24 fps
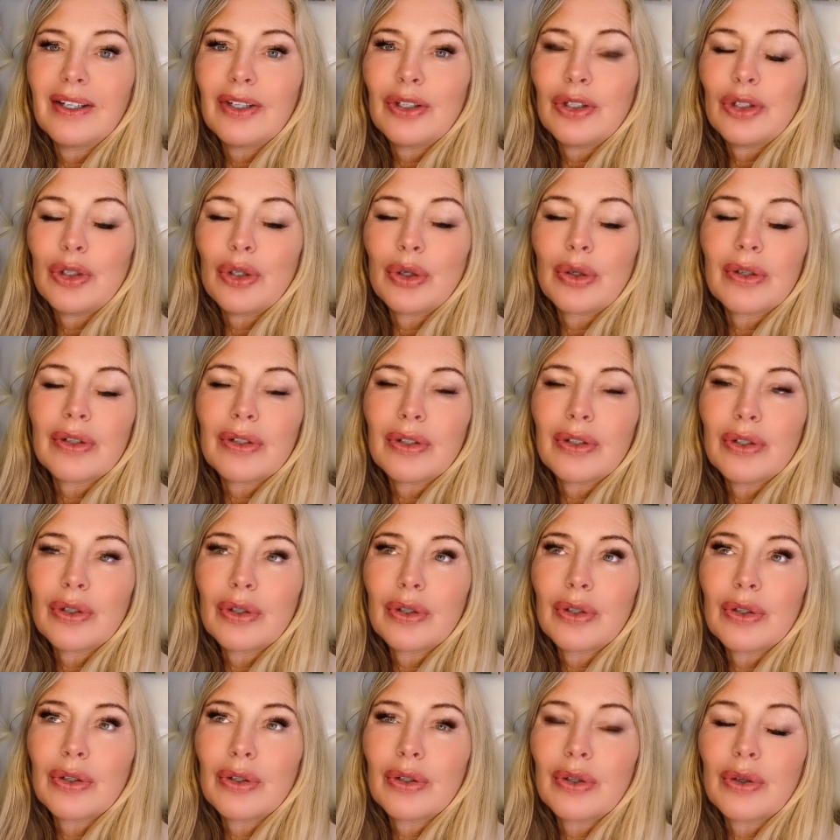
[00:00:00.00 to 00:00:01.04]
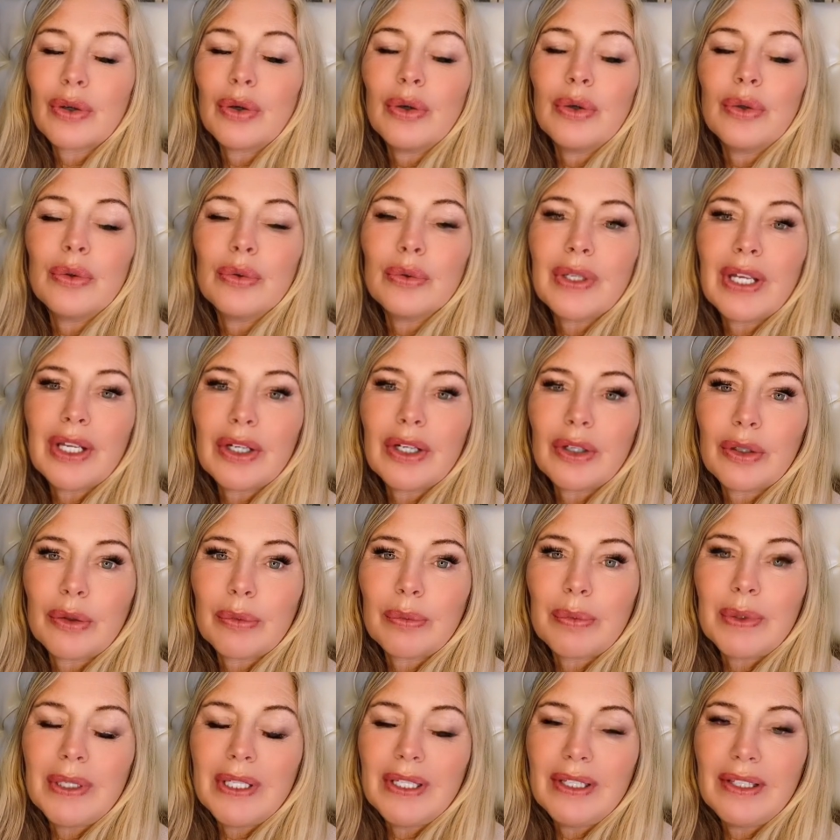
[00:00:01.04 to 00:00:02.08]
your your your own inner
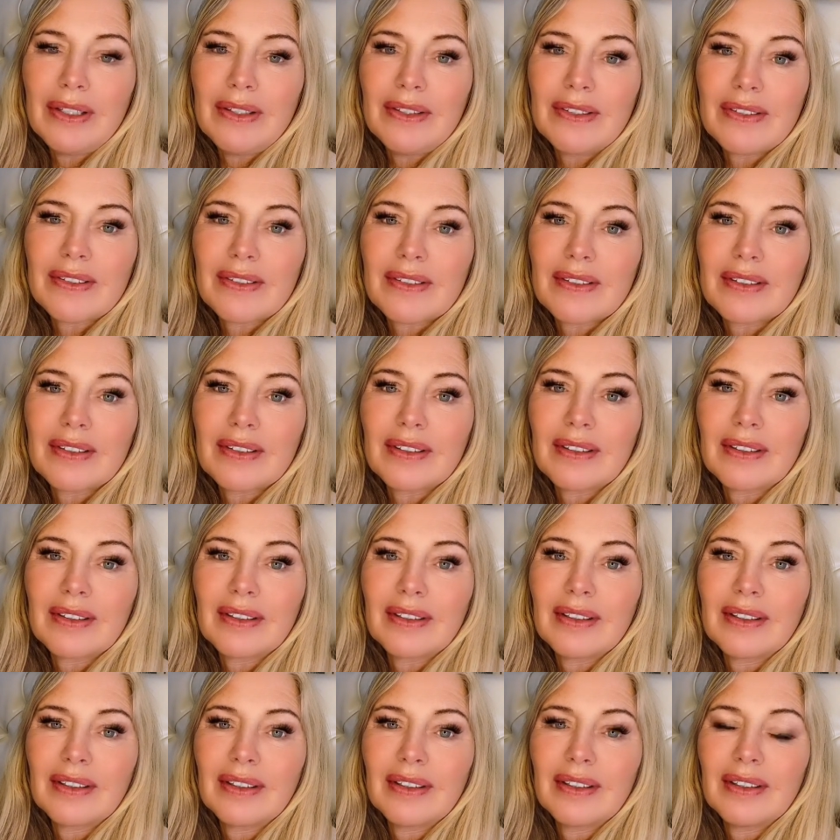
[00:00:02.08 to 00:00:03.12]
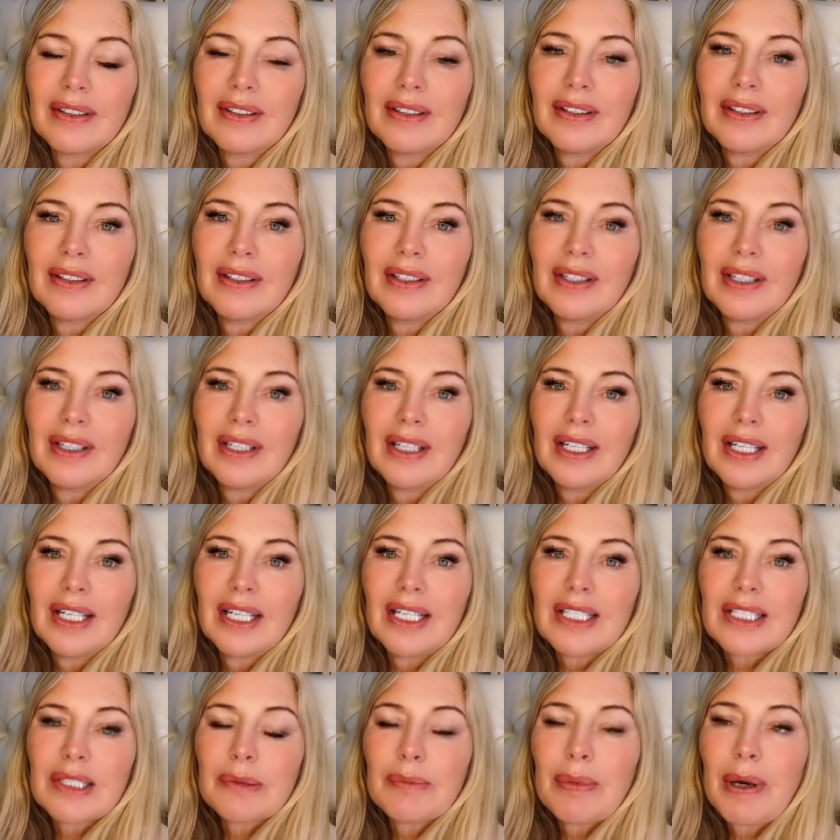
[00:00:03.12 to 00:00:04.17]
peace.
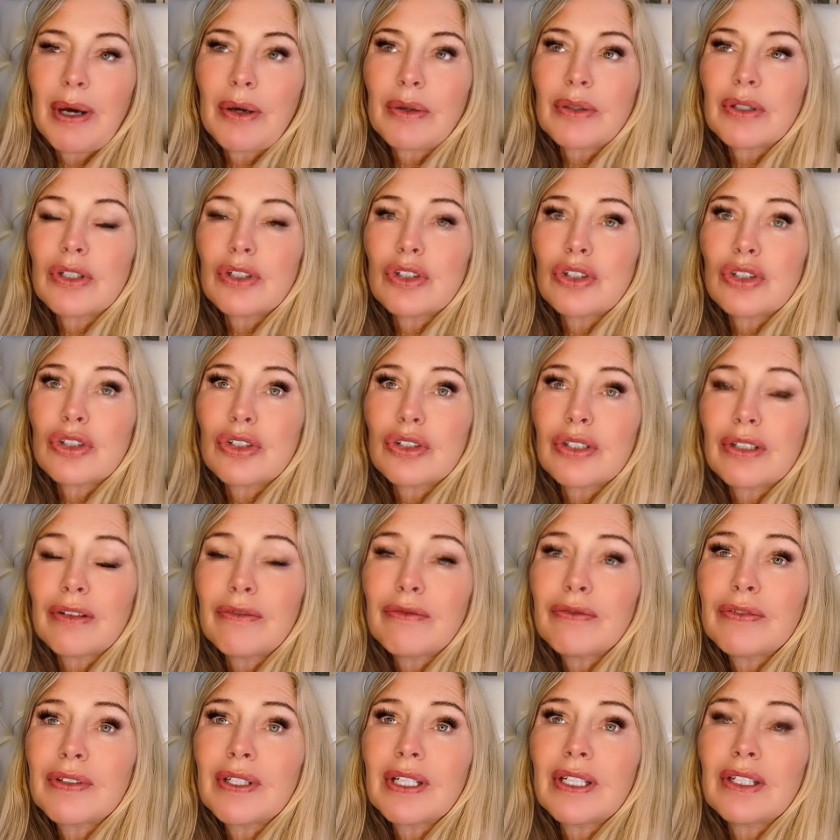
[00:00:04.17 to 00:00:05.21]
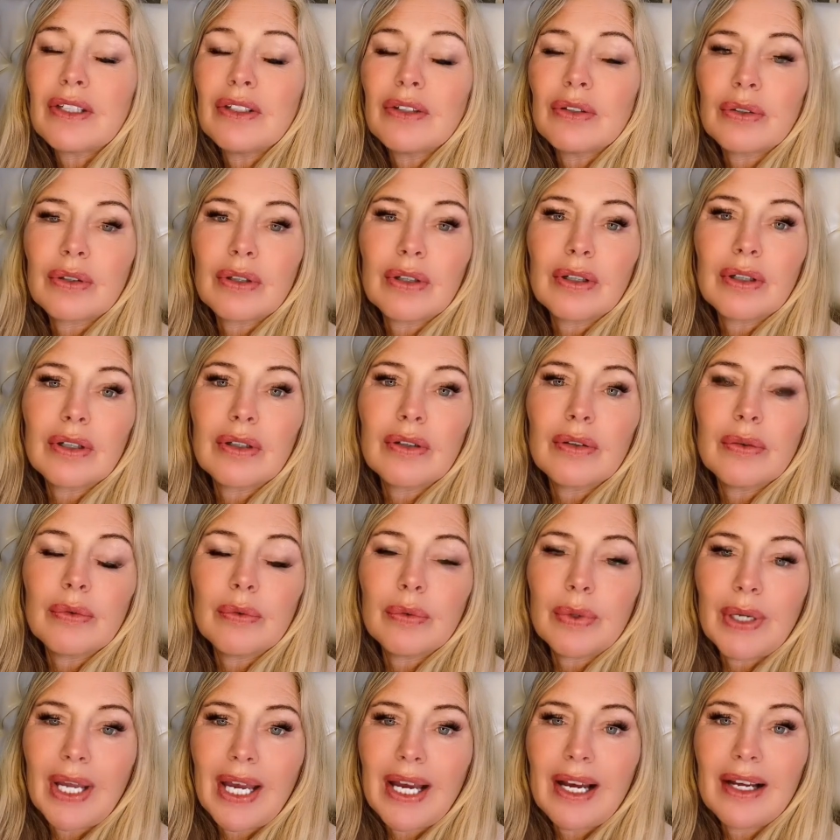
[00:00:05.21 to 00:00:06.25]
It's about shifting your
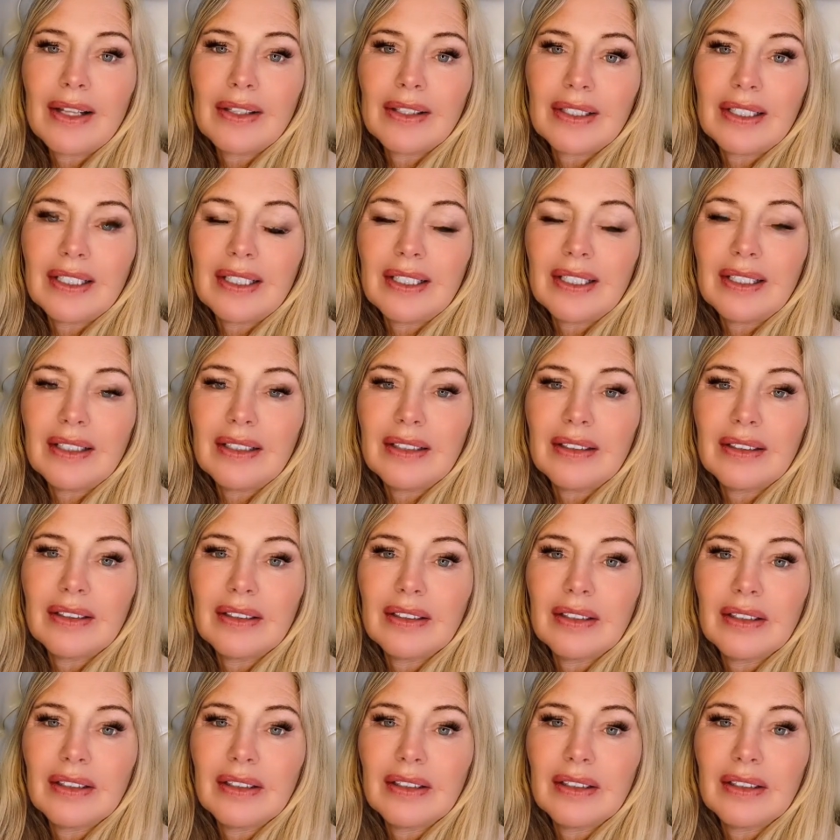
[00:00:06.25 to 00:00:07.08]
reality